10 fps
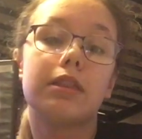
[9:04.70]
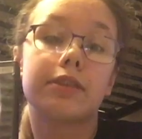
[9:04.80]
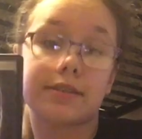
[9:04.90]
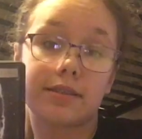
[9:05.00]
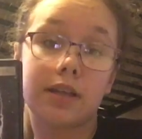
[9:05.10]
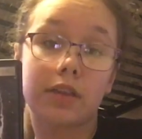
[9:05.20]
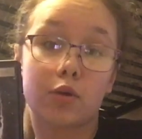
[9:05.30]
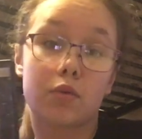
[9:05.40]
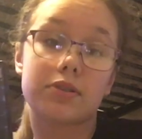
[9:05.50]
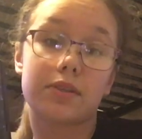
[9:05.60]
This is not
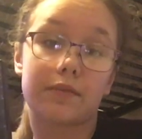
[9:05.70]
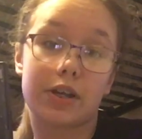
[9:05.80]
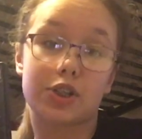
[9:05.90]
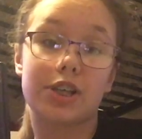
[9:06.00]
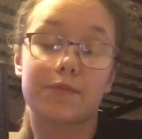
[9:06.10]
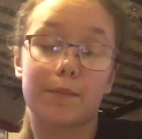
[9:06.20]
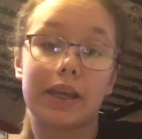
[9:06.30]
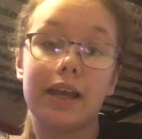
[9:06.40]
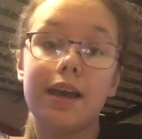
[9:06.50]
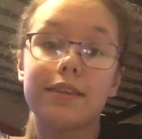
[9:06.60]
the worst of the franchise for
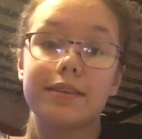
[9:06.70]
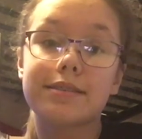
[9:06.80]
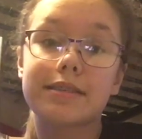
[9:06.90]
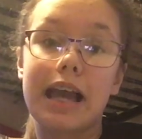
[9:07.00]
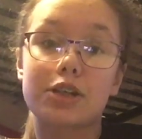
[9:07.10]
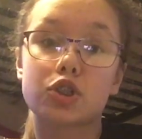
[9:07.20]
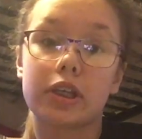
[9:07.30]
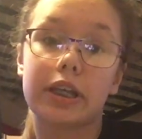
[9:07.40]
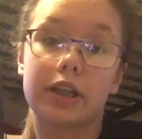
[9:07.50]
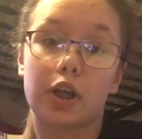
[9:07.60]
me. This is
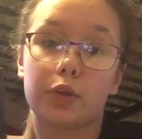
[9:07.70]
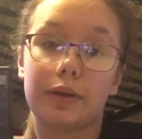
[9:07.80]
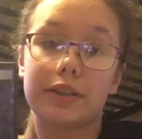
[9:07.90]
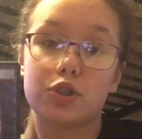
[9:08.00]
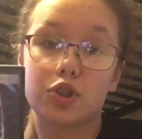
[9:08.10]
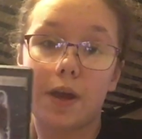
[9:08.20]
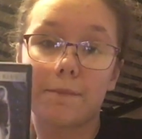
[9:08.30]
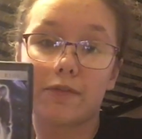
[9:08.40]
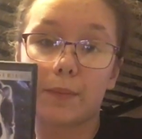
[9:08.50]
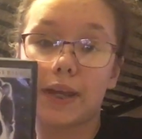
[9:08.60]
actually an underrated
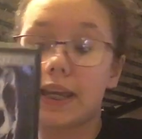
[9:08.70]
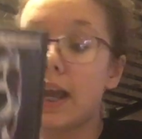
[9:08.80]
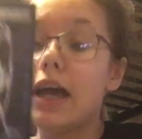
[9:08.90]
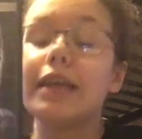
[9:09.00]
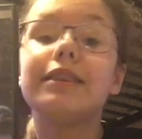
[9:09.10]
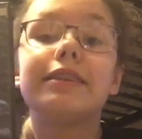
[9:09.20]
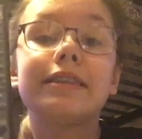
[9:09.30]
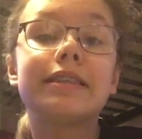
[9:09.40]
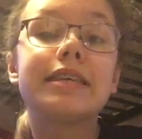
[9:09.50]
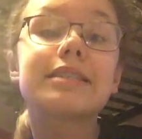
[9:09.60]
gem for me.
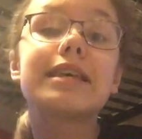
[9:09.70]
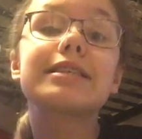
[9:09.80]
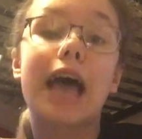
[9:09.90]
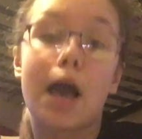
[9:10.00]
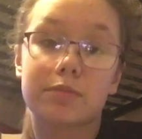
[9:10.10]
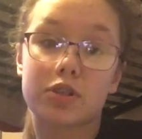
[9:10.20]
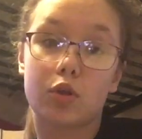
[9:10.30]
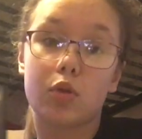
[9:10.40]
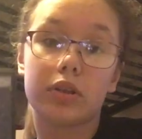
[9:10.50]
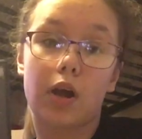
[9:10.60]
This is
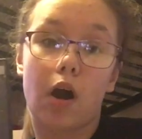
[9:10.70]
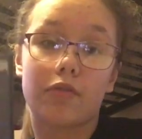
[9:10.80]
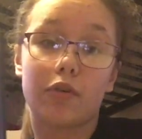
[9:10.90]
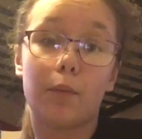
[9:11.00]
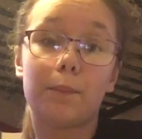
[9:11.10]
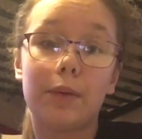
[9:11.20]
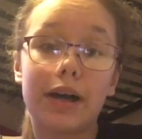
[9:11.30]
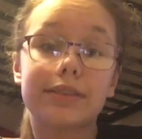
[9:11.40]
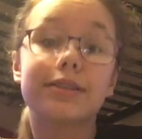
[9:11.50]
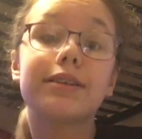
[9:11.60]
absolutely awful,
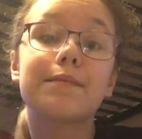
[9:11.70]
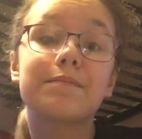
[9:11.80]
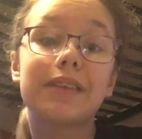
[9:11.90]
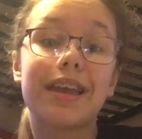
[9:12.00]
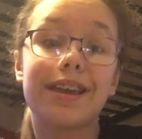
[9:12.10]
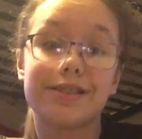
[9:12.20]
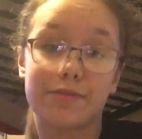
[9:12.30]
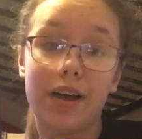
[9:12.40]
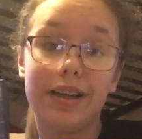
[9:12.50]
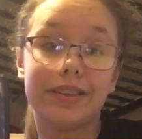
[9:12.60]
but it's
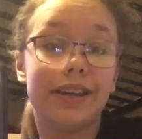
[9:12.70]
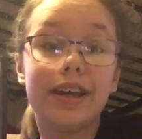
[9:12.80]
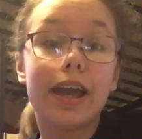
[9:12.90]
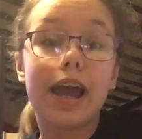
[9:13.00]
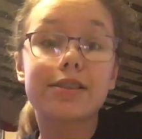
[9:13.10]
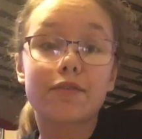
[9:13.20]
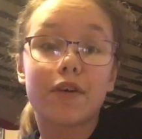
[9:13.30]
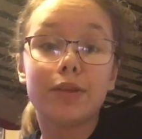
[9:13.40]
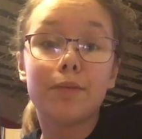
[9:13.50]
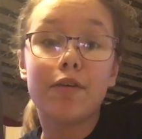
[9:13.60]
fun. It's a
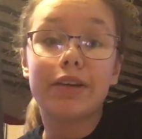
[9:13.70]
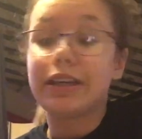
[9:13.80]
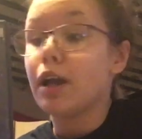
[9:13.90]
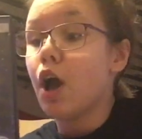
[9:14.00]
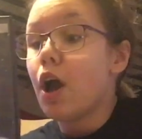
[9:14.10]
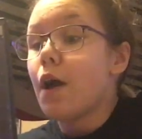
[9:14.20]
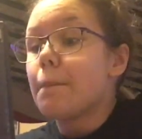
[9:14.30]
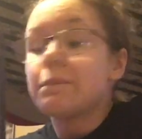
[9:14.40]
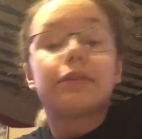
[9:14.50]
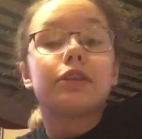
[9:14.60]
fun movie.
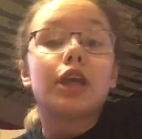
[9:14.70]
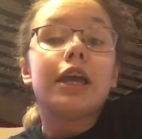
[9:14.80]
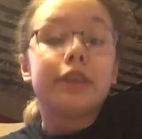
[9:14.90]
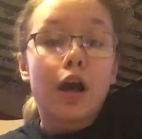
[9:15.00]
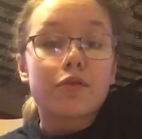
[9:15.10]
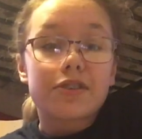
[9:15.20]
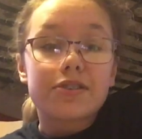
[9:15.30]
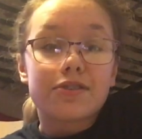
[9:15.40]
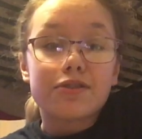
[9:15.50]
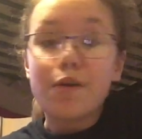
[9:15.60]
It knows
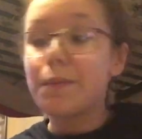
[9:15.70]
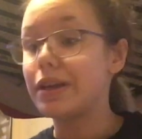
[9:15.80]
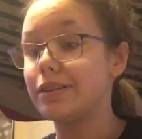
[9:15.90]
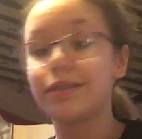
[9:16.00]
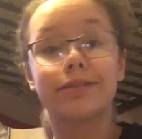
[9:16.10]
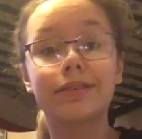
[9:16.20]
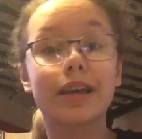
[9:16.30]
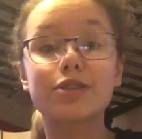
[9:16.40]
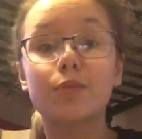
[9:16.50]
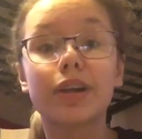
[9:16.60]
it's stupid.
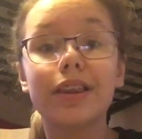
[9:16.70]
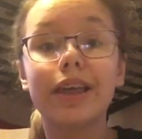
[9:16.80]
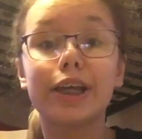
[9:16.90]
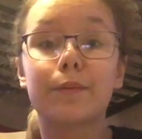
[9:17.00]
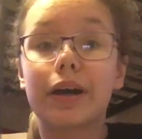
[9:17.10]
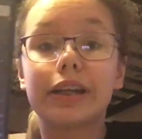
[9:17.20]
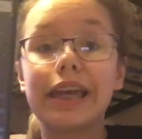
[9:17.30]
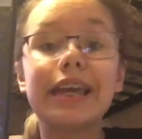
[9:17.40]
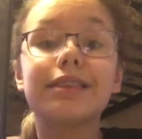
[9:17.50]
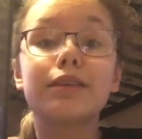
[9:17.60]
That's what I like about
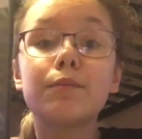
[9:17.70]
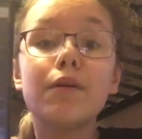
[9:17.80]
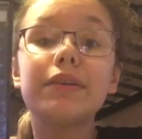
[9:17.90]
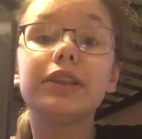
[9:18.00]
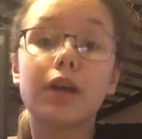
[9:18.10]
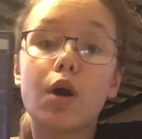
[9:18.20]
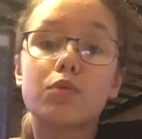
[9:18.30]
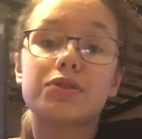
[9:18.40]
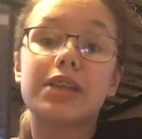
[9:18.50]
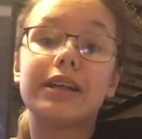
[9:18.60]
it. The movie
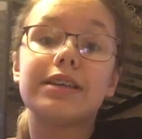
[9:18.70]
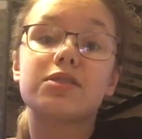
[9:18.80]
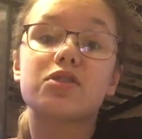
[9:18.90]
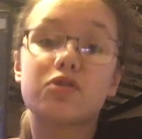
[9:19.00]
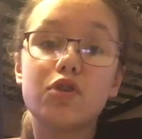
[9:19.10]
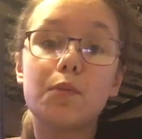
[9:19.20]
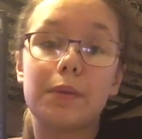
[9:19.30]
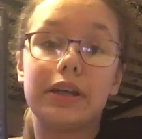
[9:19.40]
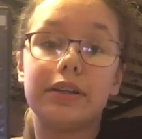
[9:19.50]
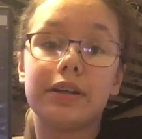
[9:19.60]
knows that it's
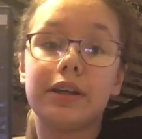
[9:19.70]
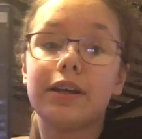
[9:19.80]
stupid.